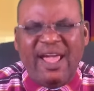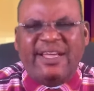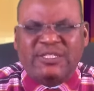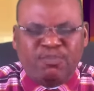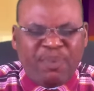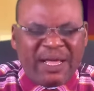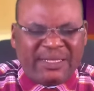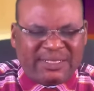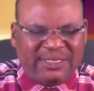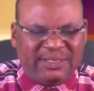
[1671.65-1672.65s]

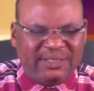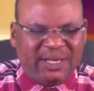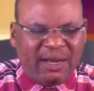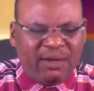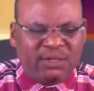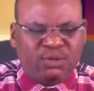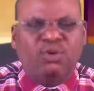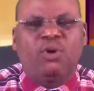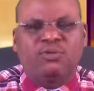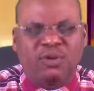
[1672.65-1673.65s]
expecting the
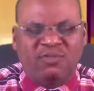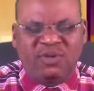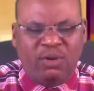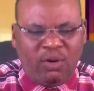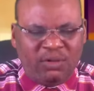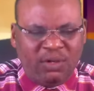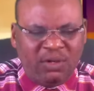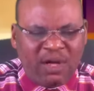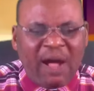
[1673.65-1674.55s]
return of the Lord.